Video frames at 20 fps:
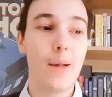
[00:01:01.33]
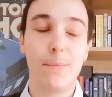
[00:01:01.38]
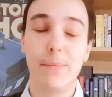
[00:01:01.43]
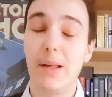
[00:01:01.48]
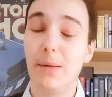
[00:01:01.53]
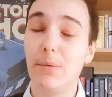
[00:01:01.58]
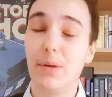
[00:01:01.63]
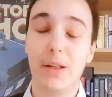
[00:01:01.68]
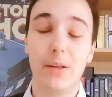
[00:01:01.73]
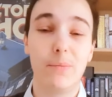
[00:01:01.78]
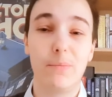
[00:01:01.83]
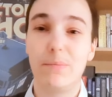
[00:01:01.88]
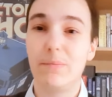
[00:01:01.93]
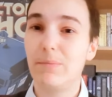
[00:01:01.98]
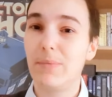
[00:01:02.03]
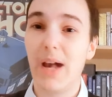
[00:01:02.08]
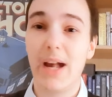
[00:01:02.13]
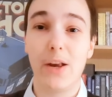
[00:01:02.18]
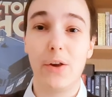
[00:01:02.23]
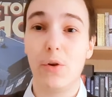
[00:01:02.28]
Maybe
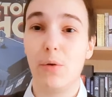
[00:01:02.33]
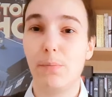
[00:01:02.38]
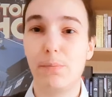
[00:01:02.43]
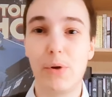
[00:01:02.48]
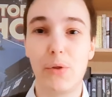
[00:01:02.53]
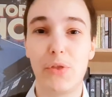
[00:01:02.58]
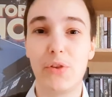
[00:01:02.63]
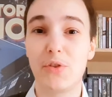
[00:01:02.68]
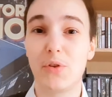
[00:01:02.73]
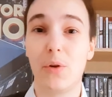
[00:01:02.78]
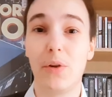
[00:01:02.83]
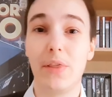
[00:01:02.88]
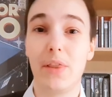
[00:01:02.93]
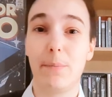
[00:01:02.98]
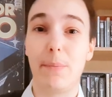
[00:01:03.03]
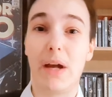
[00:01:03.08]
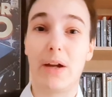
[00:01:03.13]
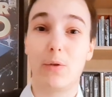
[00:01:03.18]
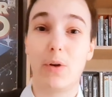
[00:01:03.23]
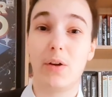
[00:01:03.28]
I don't know, put this on in the
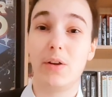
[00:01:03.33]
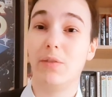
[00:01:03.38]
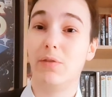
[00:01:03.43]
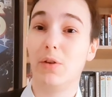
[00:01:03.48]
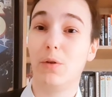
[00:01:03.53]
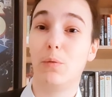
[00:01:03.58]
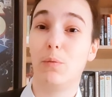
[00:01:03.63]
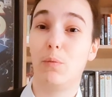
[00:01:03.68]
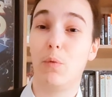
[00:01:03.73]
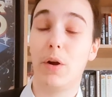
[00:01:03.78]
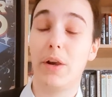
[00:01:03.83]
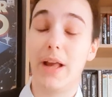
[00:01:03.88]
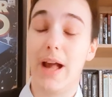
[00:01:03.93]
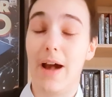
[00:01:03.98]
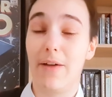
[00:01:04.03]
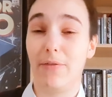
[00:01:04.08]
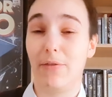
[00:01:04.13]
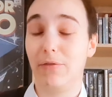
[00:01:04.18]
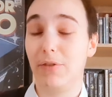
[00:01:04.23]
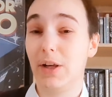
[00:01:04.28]
background if you want to
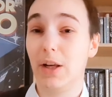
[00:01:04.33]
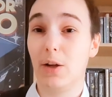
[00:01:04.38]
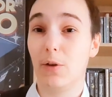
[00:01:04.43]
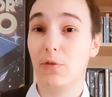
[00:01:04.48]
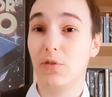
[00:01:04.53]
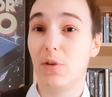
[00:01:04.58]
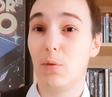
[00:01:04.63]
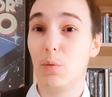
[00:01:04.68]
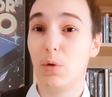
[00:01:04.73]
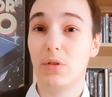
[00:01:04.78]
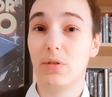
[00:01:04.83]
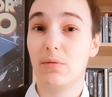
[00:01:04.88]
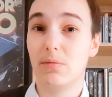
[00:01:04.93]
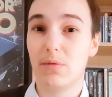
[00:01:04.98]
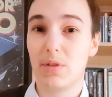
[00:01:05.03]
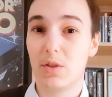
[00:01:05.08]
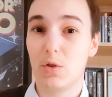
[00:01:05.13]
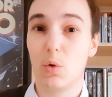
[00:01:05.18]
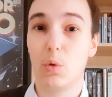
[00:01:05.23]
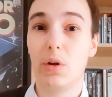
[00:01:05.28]
have a feeling of someone
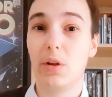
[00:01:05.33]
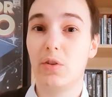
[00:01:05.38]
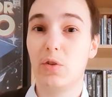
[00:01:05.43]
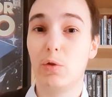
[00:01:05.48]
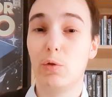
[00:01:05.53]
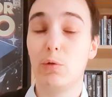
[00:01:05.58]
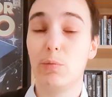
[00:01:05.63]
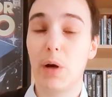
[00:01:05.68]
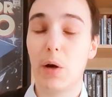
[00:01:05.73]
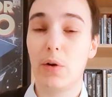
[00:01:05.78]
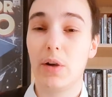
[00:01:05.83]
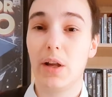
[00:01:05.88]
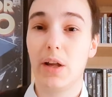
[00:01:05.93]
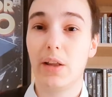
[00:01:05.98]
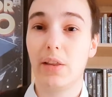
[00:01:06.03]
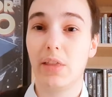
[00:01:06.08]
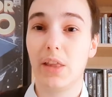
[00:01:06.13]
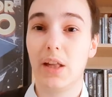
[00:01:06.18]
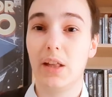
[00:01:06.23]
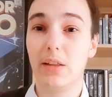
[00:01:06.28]
talking to you about
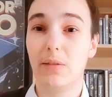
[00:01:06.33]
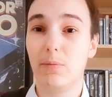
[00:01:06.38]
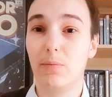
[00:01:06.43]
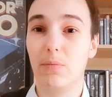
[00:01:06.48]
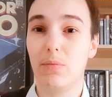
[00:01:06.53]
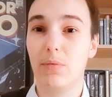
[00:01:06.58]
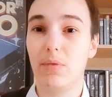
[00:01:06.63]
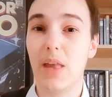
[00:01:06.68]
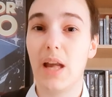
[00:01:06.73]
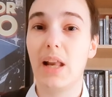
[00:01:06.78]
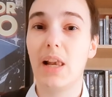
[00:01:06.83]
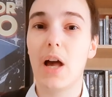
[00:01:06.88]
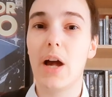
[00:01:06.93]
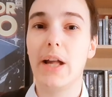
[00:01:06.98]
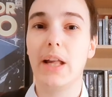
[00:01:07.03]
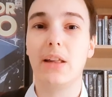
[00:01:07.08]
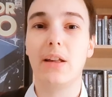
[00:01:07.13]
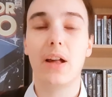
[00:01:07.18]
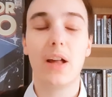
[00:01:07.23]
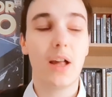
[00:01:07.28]
a thing they
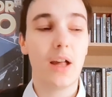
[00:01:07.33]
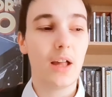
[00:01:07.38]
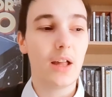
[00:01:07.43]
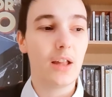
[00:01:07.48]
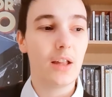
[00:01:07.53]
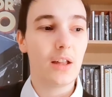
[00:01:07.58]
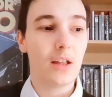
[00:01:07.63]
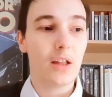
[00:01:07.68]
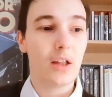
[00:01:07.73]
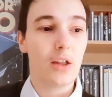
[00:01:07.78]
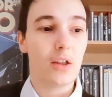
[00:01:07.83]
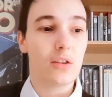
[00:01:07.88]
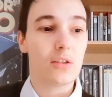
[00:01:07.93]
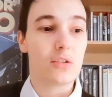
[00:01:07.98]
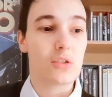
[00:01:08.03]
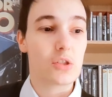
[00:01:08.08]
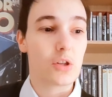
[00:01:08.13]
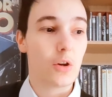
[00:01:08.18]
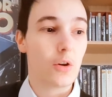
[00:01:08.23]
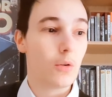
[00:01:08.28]
like.
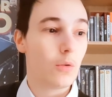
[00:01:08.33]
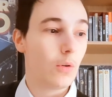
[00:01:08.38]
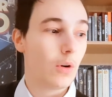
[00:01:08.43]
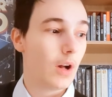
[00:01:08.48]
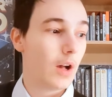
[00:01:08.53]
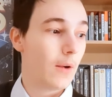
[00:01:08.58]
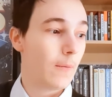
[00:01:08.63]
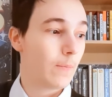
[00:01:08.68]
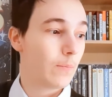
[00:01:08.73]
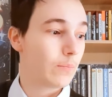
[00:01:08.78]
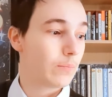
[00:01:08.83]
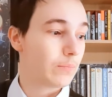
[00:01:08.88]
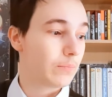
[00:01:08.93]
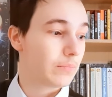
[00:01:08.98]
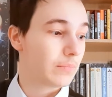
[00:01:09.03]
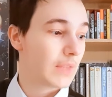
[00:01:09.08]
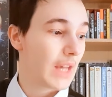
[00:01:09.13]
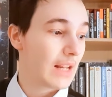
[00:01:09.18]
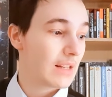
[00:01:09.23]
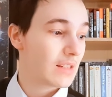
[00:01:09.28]
So um,
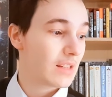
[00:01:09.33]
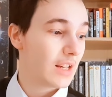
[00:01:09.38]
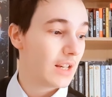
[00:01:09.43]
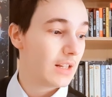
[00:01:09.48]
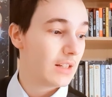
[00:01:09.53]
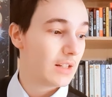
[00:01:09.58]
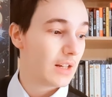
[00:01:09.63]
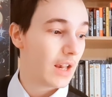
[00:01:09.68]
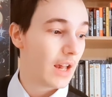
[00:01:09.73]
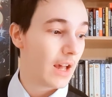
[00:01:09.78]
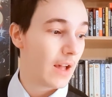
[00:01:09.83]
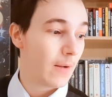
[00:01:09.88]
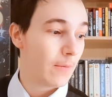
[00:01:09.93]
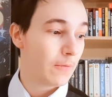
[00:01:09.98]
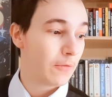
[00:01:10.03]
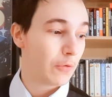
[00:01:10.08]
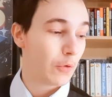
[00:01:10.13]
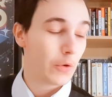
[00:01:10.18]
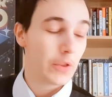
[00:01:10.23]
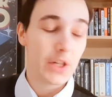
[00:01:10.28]
that's it
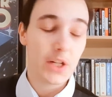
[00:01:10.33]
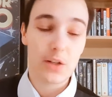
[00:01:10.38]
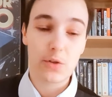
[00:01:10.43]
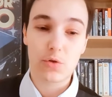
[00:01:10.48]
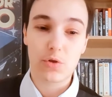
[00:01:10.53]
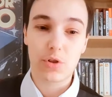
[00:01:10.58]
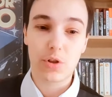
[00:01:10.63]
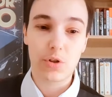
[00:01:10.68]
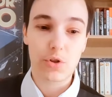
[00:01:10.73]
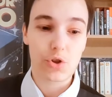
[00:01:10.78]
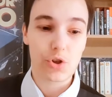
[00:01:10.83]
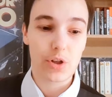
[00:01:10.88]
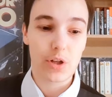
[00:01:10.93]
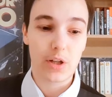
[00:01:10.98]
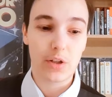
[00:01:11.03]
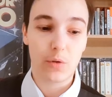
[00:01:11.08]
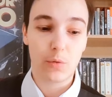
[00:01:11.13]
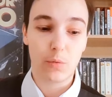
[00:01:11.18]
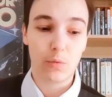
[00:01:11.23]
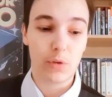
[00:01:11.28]
um, for the introduction. I
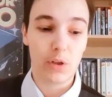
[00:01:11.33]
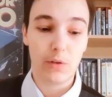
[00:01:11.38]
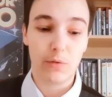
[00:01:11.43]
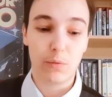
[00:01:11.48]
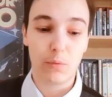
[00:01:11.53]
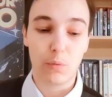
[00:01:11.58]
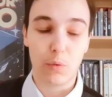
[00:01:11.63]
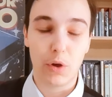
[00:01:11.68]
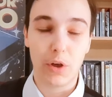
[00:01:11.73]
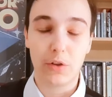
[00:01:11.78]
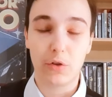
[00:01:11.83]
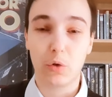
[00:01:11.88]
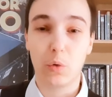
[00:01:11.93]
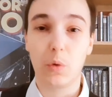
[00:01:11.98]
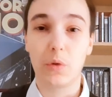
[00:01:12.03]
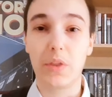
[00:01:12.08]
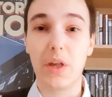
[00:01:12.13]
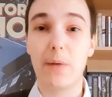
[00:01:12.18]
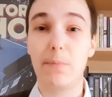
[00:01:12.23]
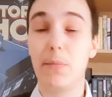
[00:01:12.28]
don't even want to
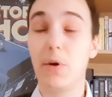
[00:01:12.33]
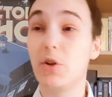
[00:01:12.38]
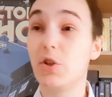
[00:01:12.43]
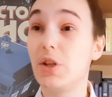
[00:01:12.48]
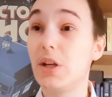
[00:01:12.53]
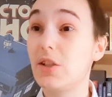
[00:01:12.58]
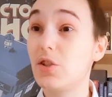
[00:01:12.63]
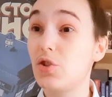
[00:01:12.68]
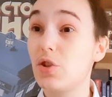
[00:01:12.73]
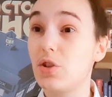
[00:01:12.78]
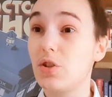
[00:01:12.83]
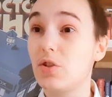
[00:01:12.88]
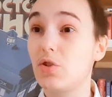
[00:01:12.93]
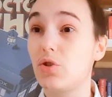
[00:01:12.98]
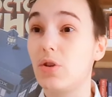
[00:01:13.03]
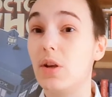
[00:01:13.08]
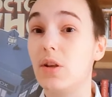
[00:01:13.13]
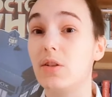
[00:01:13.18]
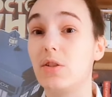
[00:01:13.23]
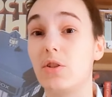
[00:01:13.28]
talk that much. Let's just
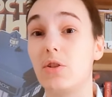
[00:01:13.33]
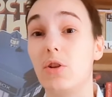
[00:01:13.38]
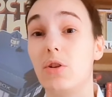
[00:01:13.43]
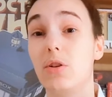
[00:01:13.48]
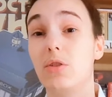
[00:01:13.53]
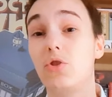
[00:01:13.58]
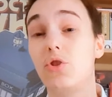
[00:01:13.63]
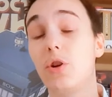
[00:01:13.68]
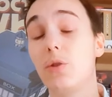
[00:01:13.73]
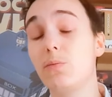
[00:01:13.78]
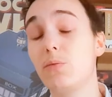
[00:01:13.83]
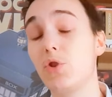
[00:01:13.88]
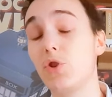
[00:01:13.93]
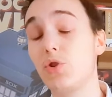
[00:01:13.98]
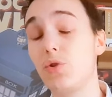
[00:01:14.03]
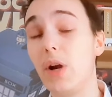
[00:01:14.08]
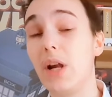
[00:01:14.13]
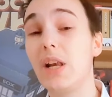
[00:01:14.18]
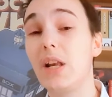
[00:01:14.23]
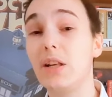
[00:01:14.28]
st jump
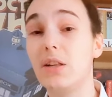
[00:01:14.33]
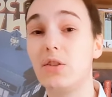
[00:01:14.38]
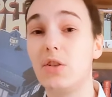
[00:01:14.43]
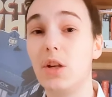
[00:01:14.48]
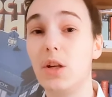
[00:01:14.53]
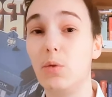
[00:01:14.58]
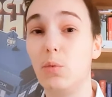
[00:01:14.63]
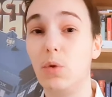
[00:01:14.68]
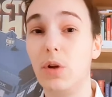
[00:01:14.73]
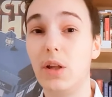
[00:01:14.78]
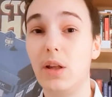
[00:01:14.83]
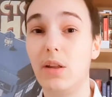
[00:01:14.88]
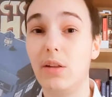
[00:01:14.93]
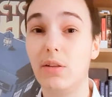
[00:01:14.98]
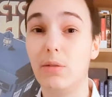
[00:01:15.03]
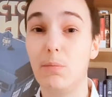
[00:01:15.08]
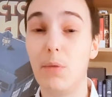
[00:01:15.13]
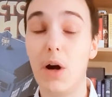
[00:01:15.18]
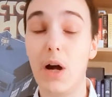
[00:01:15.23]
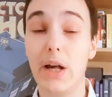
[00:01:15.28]
straight into it
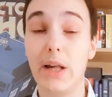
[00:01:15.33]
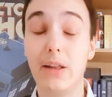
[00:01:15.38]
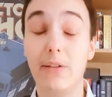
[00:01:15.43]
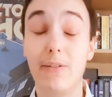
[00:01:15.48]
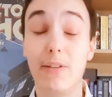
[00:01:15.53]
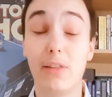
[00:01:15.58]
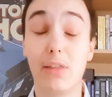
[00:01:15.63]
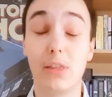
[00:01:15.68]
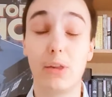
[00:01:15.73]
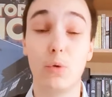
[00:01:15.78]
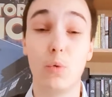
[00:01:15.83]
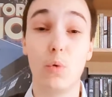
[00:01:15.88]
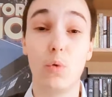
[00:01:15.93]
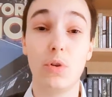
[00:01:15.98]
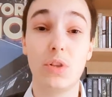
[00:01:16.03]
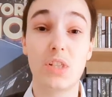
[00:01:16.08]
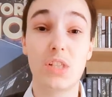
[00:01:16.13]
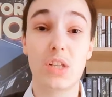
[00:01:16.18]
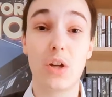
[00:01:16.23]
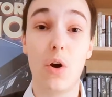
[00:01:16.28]
with my
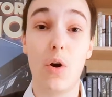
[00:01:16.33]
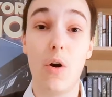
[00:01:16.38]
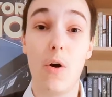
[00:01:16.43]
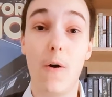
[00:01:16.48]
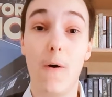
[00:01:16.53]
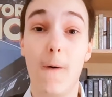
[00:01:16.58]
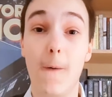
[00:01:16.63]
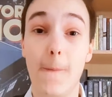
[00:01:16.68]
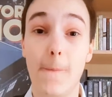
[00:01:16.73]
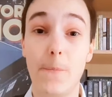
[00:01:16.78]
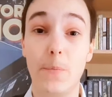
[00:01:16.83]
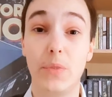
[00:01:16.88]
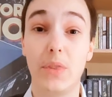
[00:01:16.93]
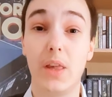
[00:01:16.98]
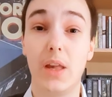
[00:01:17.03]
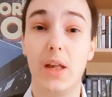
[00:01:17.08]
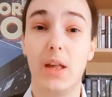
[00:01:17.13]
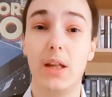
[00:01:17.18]
thoughts on